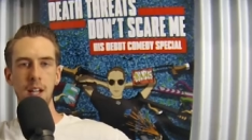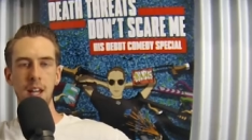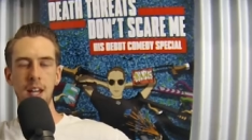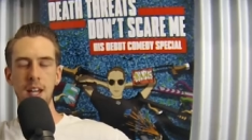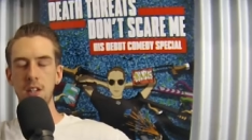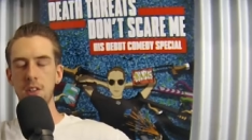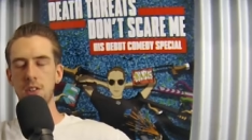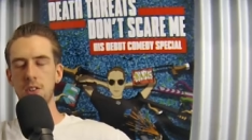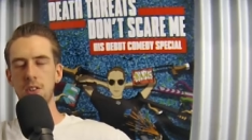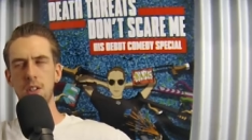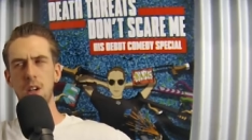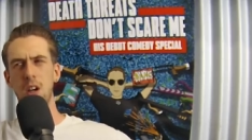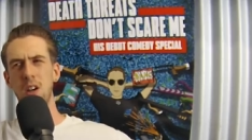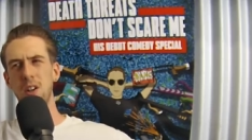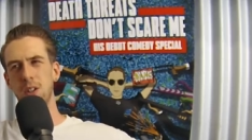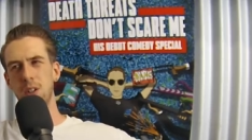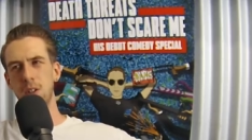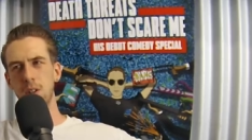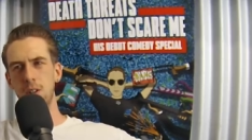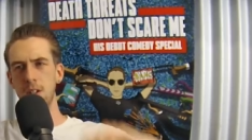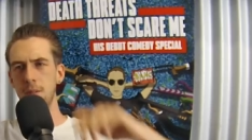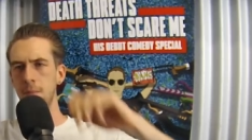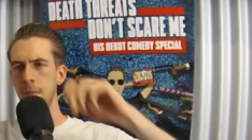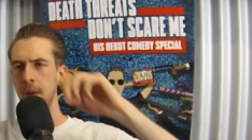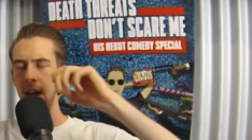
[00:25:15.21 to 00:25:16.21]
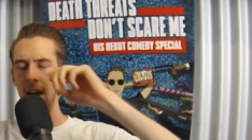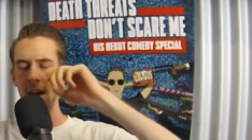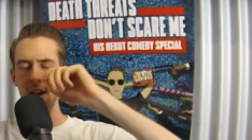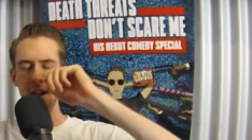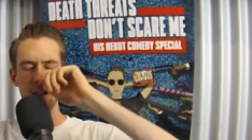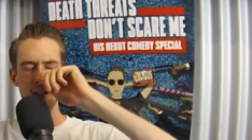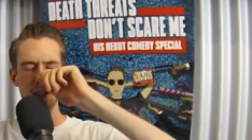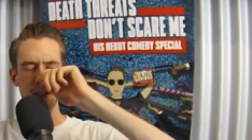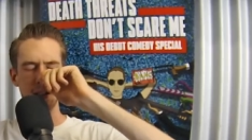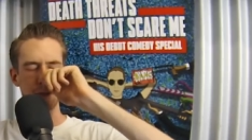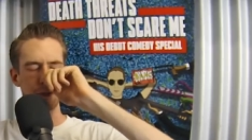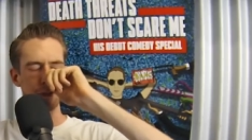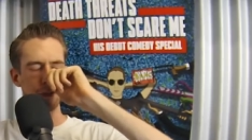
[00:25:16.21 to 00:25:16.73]
And it's so good, man.
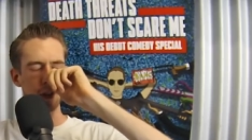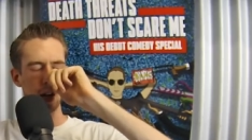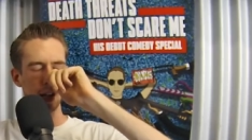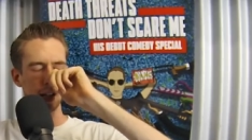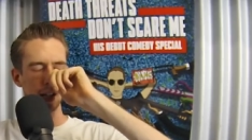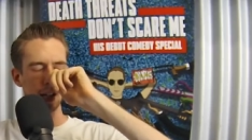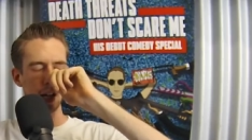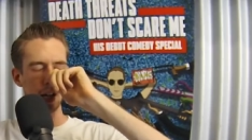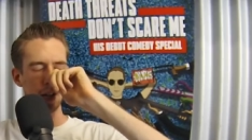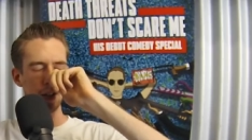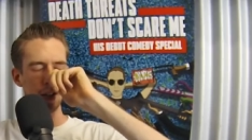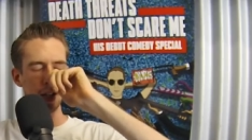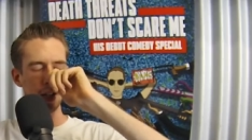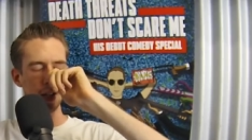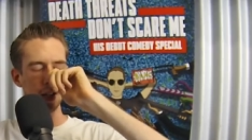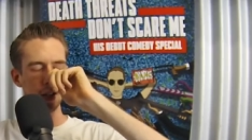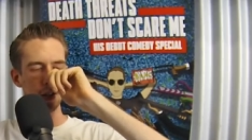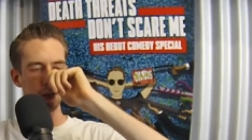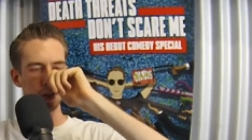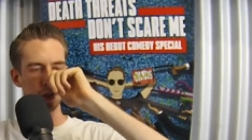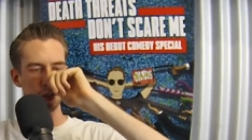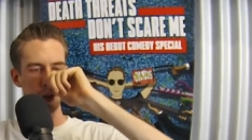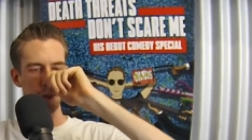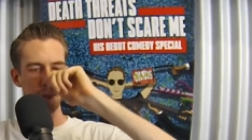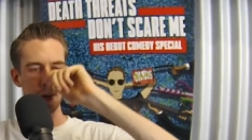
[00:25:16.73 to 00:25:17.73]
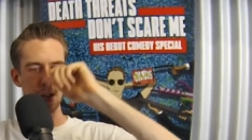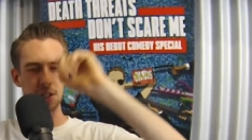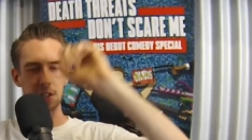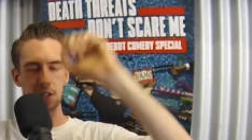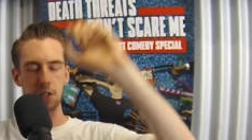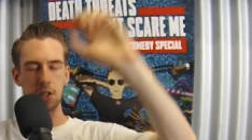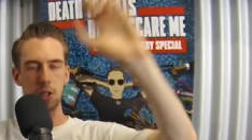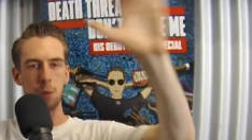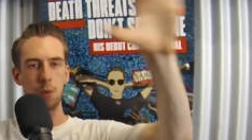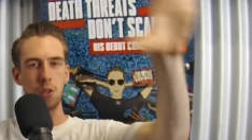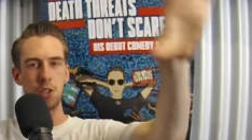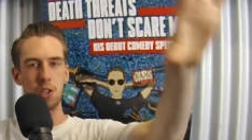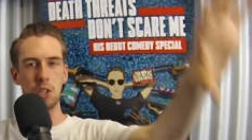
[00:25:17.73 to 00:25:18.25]
It's the fucking, I needed it so much
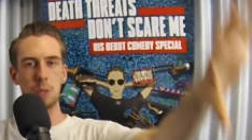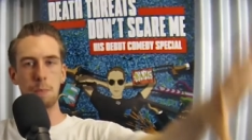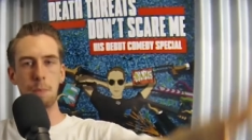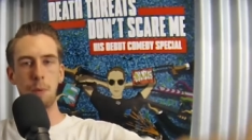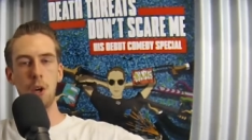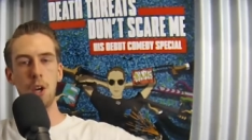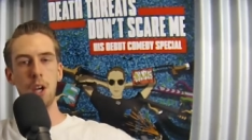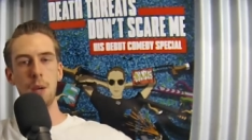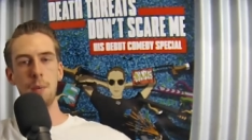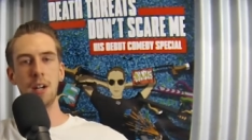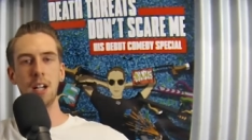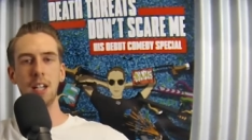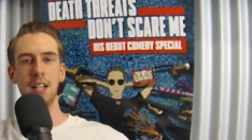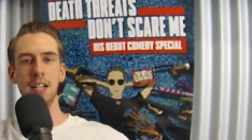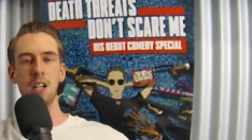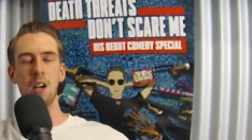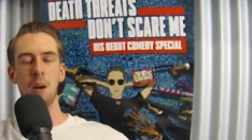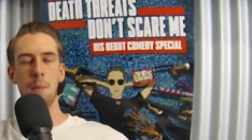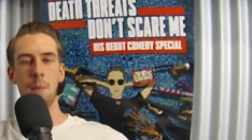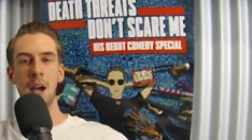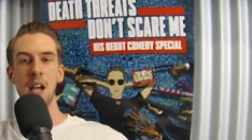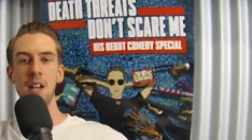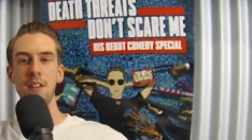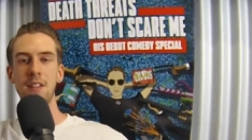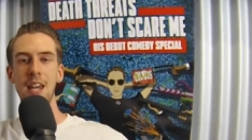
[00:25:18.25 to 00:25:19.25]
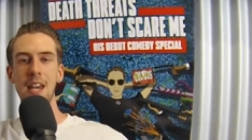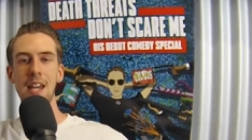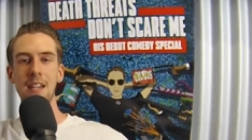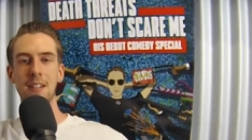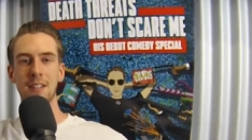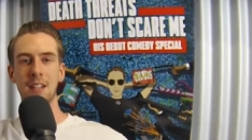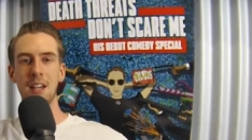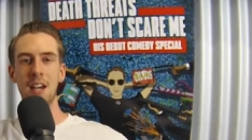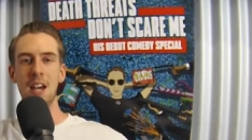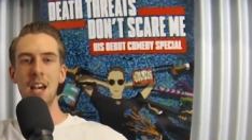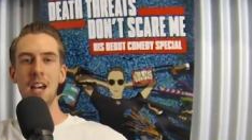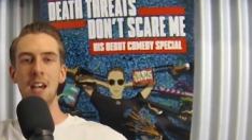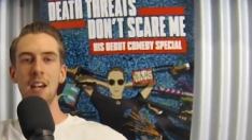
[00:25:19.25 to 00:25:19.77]
because it was just permanently on my
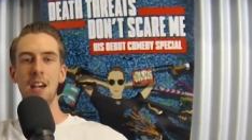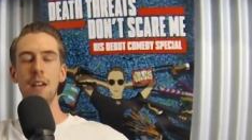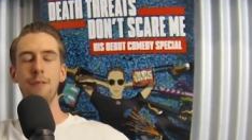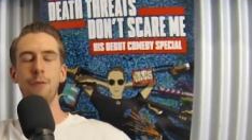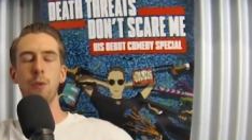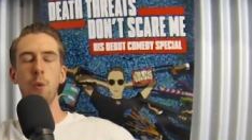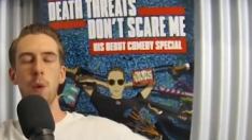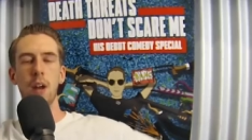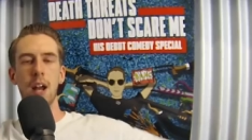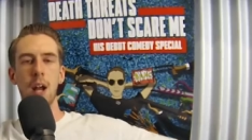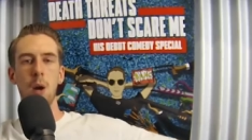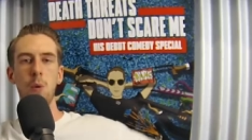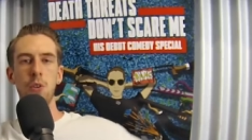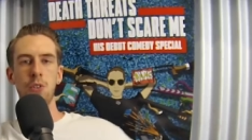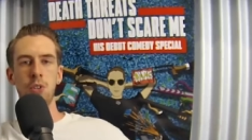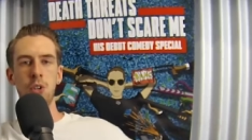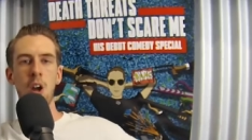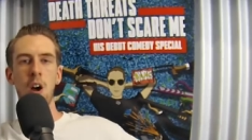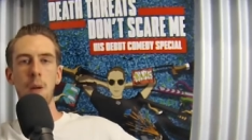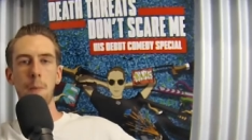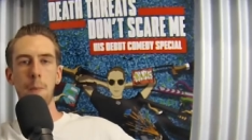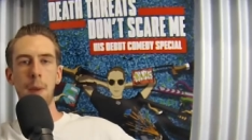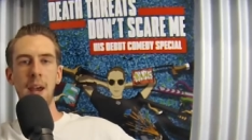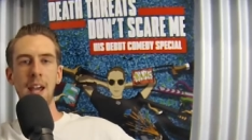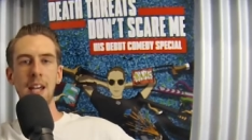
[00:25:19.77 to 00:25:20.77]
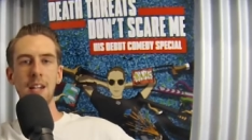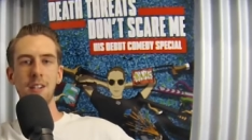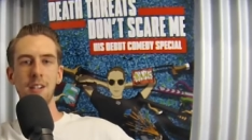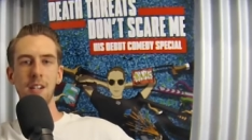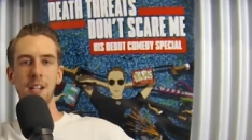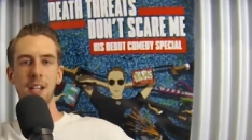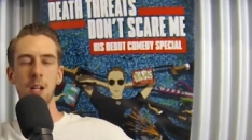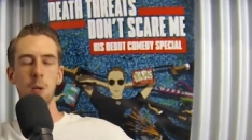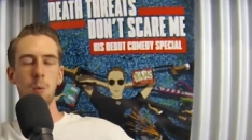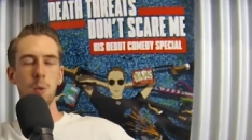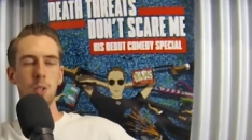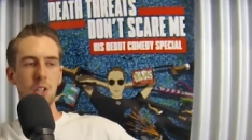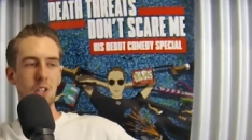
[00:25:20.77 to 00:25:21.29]
desk, even when I was not
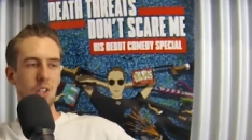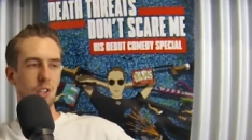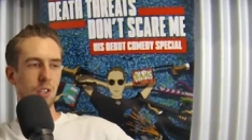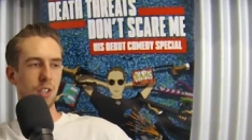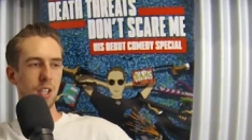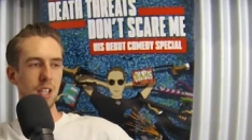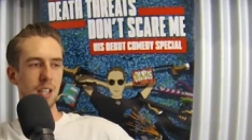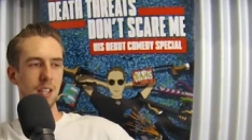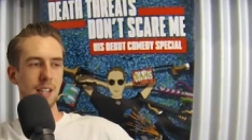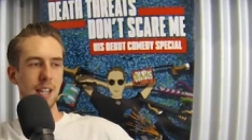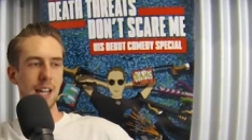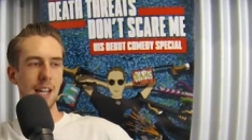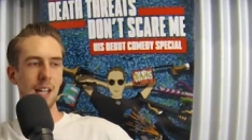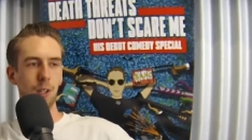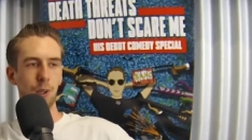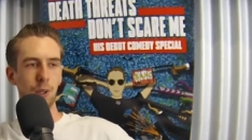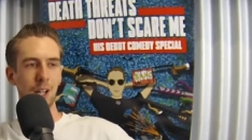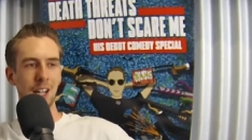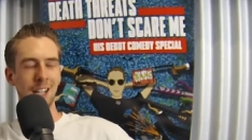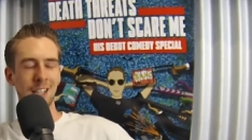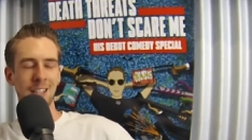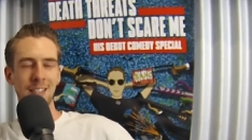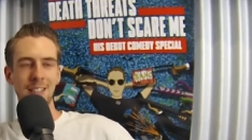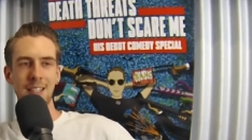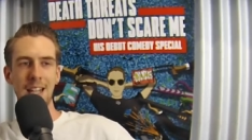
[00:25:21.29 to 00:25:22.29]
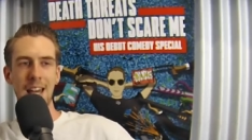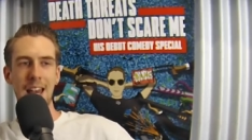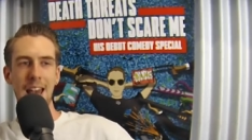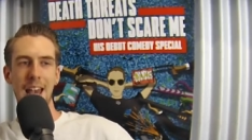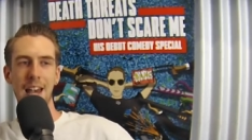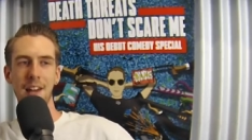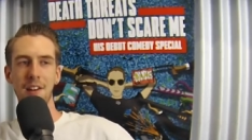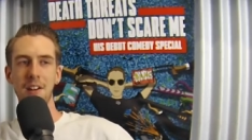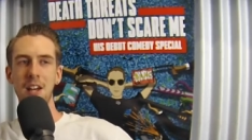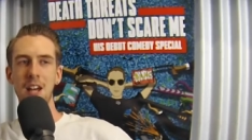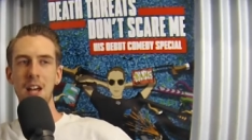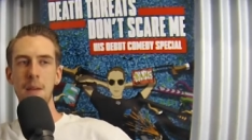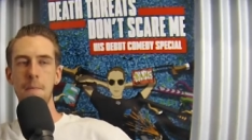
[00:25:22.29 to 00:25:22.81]
painting. And it would just sit there looking
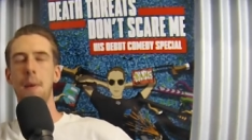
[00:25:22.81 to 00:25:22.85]
sad.